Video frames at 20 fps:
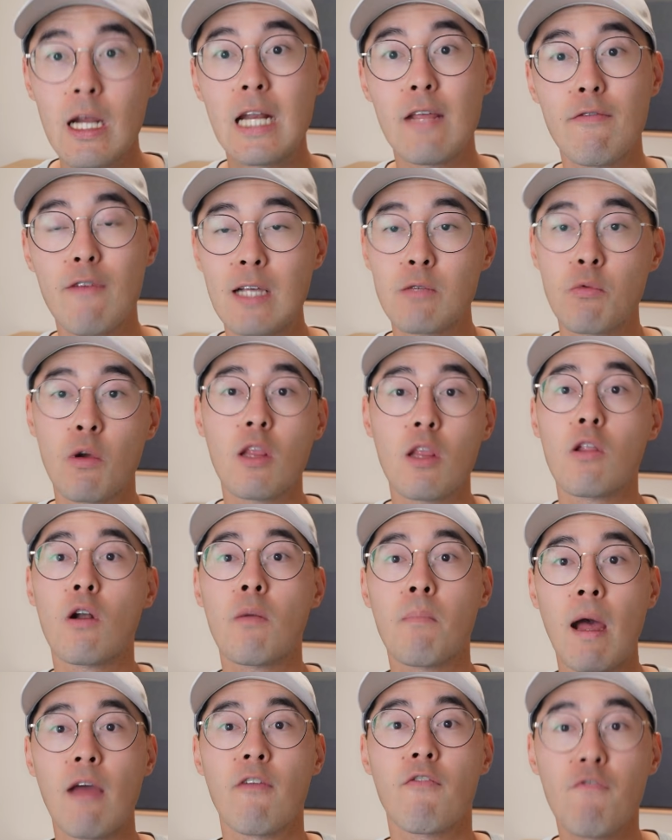And if you guys want to
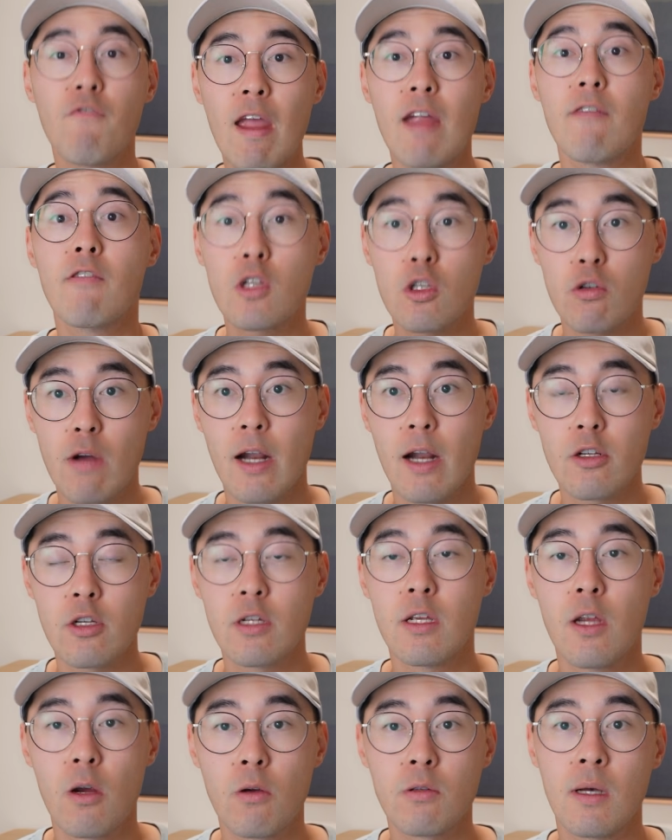learn my favorite strategy,
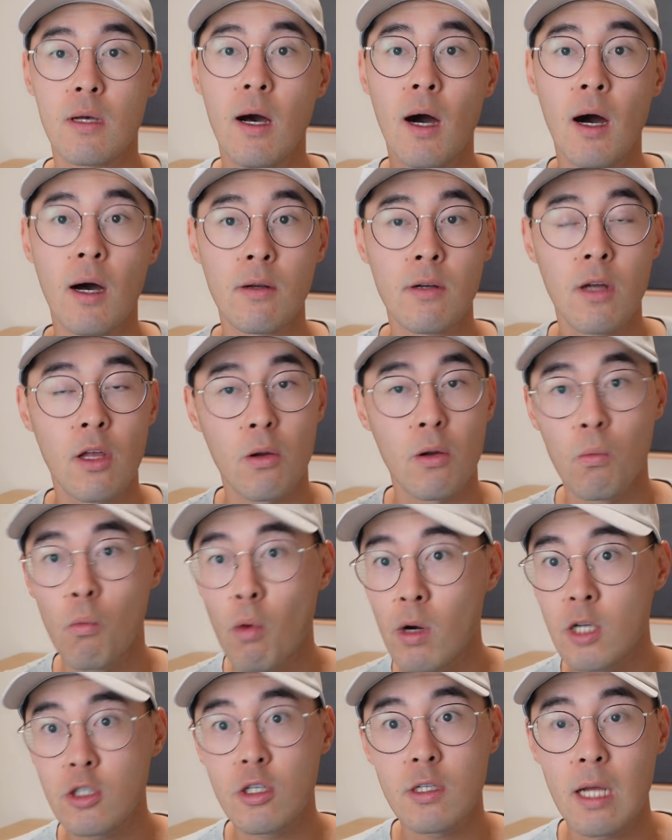here's another
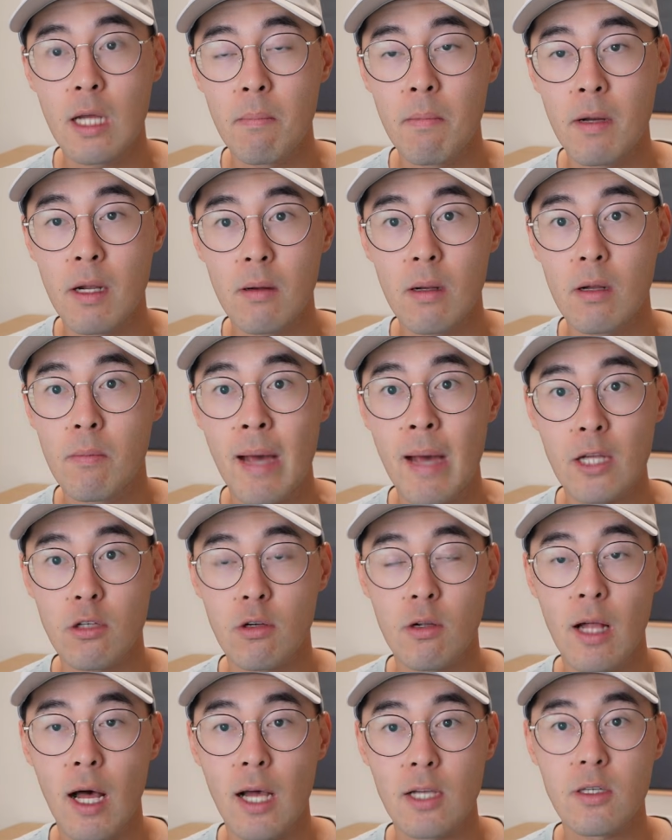110-minute
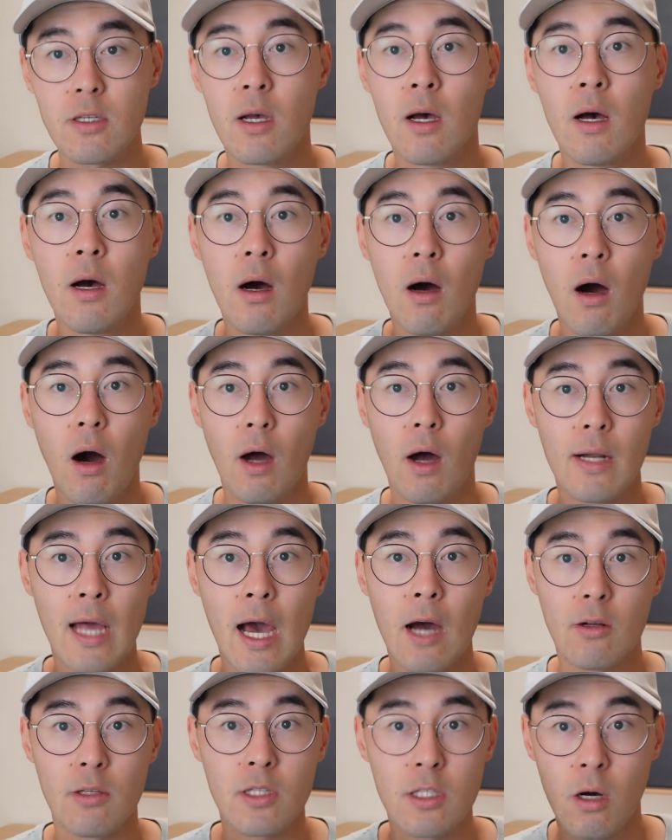masterclass on
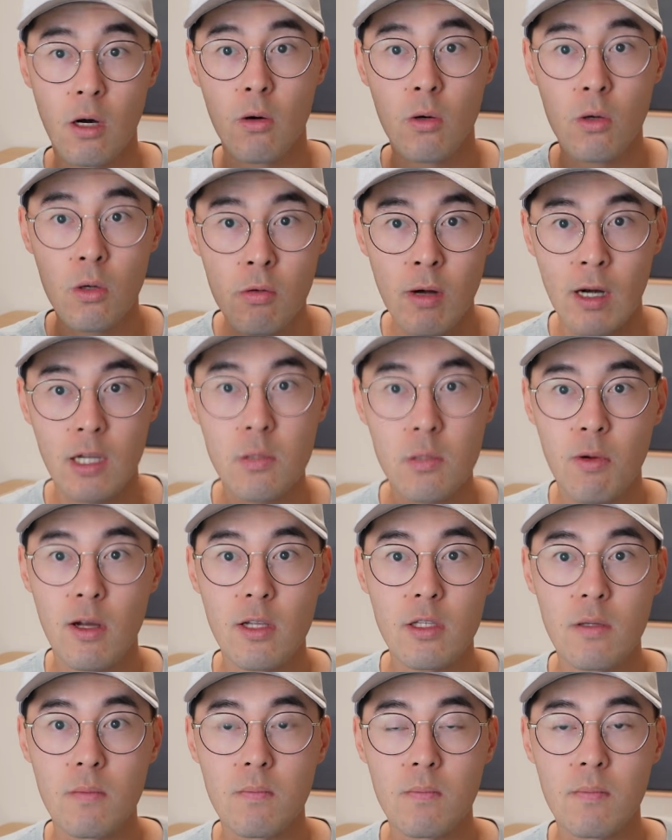how to sell credit spreads.